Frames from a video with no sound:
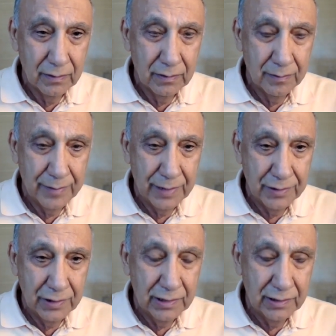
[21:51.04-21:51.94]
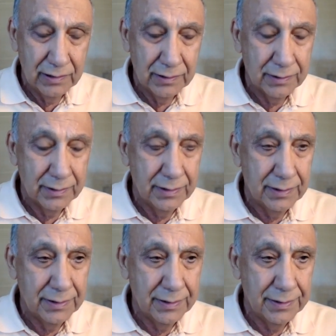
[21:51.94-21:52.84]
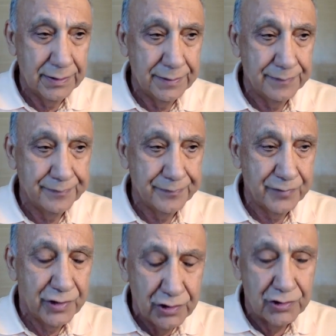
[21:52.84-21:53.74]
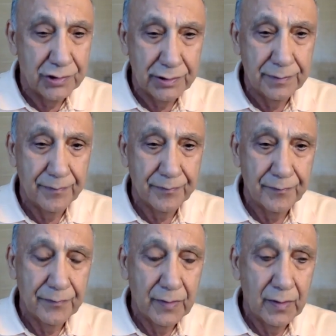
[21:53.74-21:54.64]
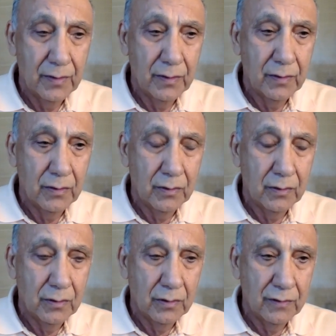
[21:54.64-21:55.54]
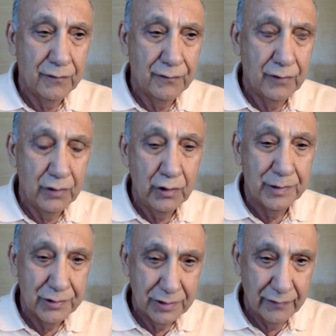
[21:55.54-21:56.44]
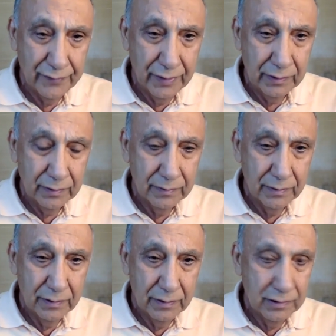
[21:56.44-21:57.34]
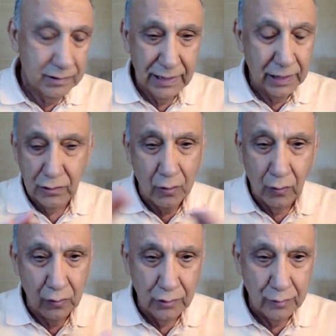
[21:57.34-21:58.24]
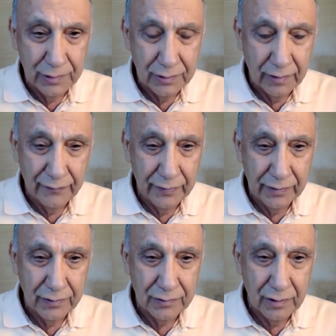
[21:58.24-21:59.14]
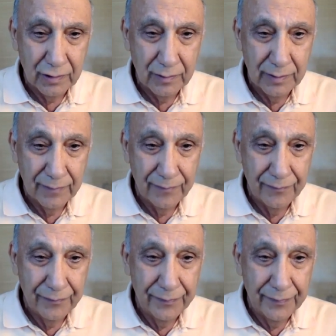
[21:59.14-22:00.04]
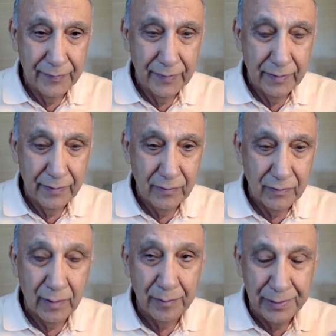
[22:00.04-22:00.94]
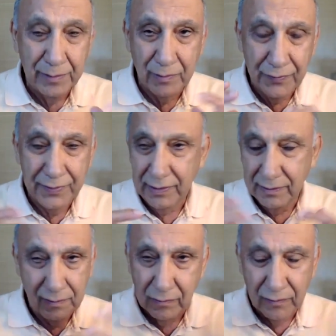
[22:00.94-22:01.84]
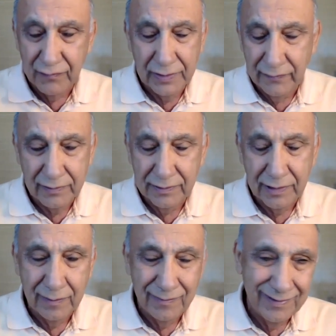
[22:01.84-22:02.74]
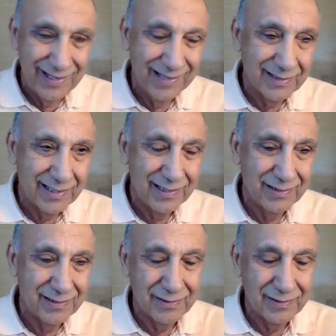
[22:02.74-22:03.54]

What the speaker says: a particular region of human suffering. It's not all human suffering is trauma. You know, some people think all of suffering trauma. In that case,